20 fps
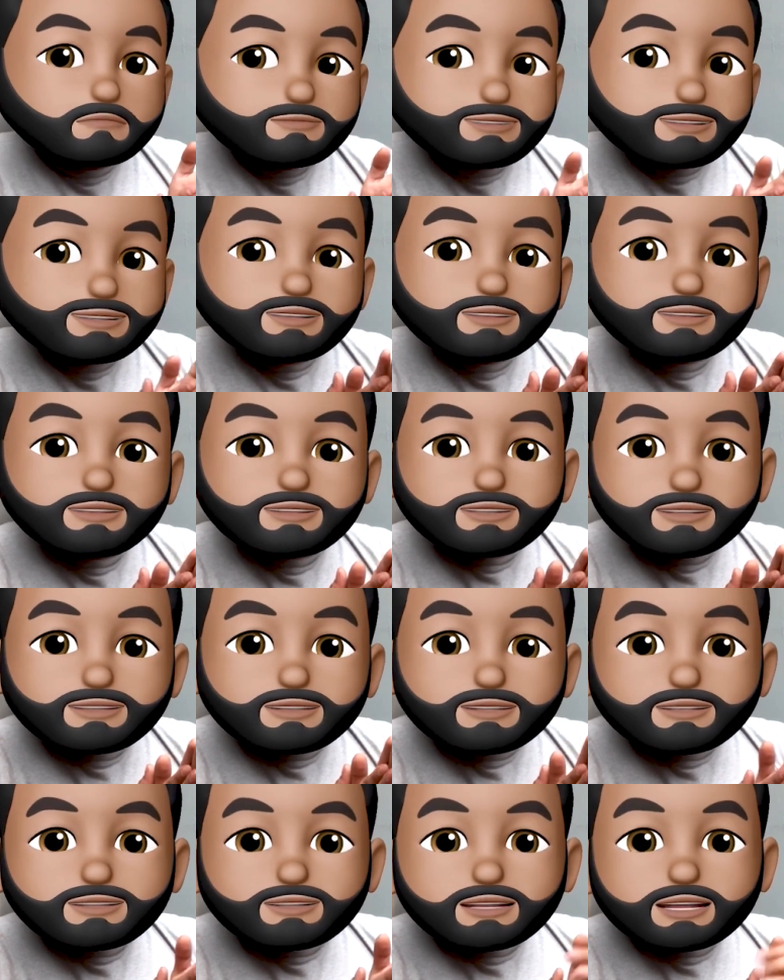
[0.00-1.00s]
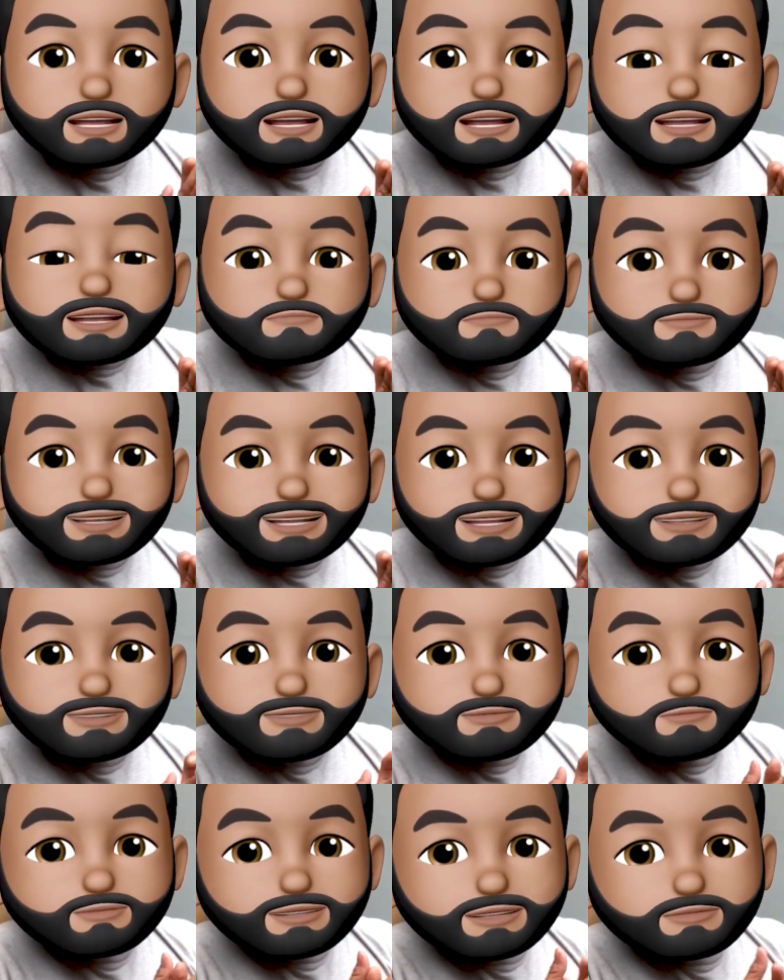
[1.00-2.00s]
I mean, I really
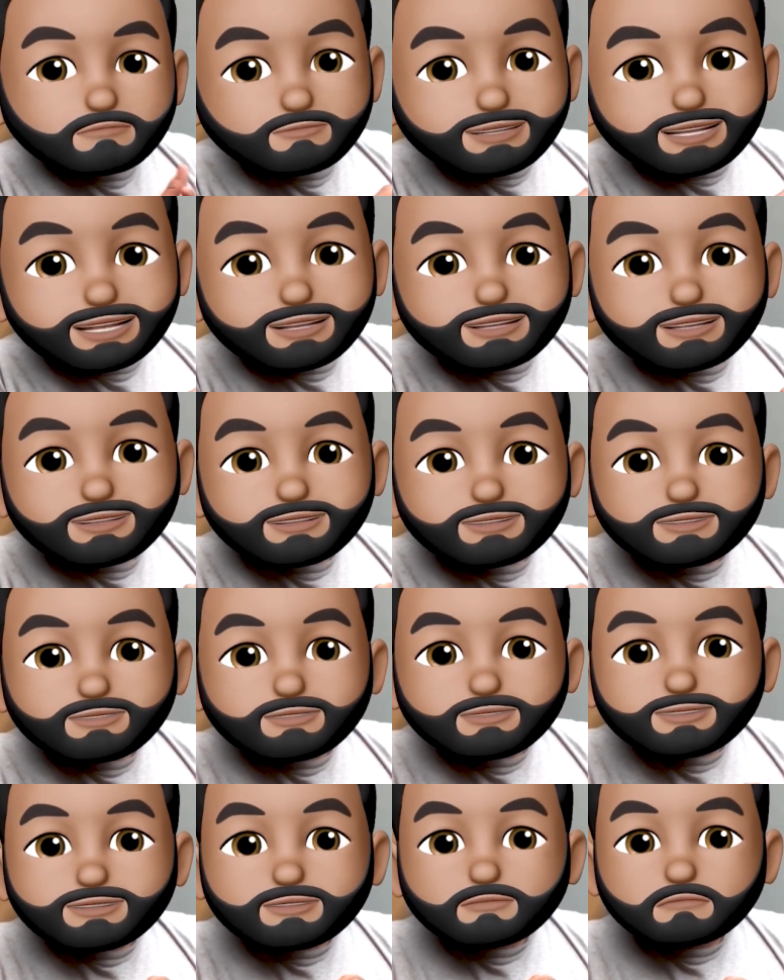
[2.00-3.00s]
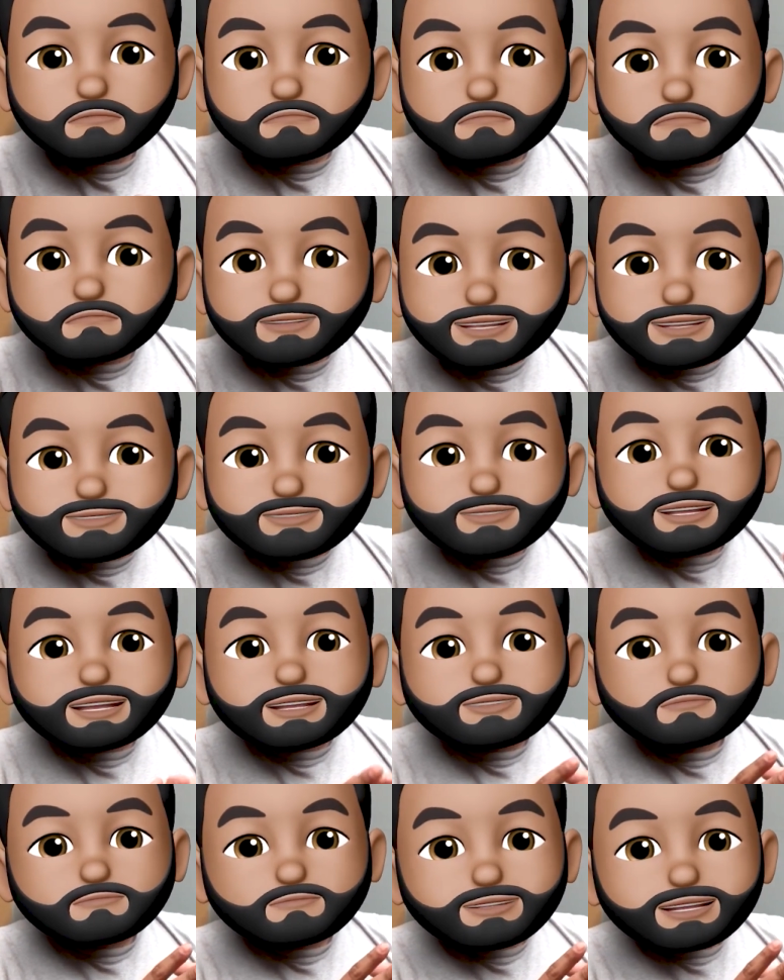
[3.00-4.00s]
don't recommend it, based on
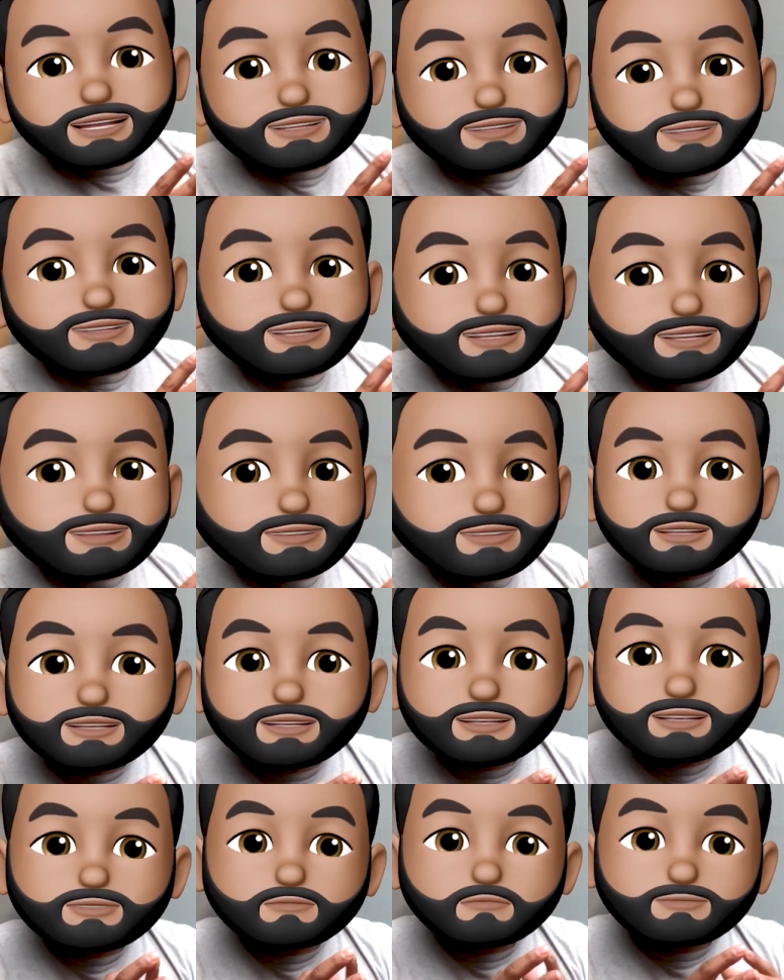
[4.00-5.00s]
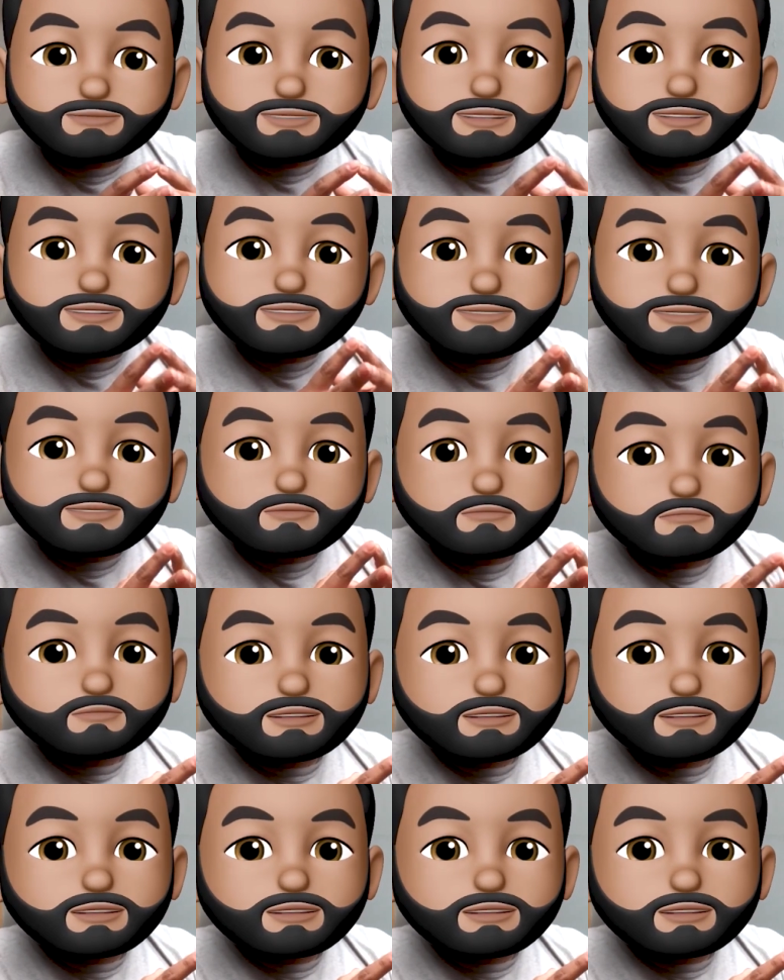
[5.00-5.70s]
that fact that it was just so